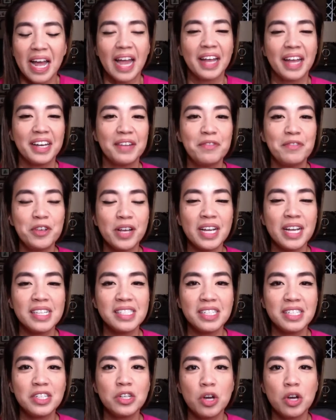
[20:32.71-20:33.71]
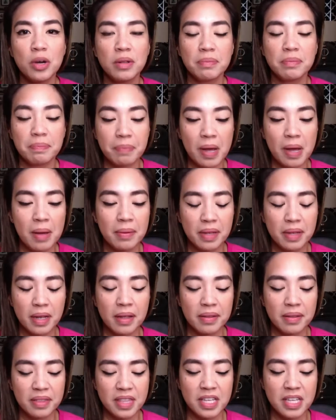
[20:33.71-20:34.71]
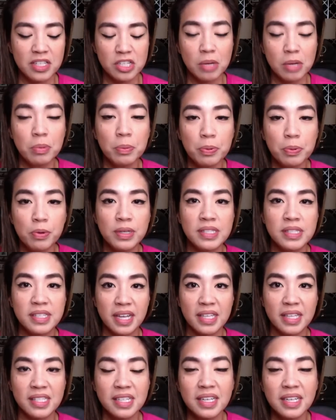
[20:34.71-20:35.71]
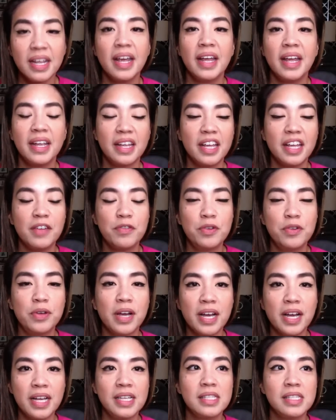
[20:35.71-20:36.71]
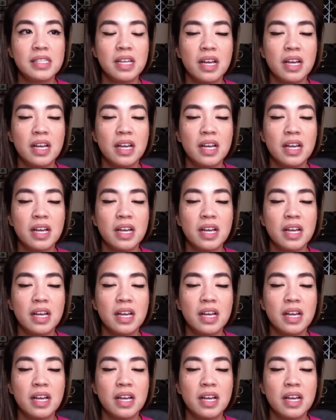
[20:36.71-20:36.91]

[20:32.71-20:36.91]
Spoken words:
And if you guys didn't know, the double points end today. If you guys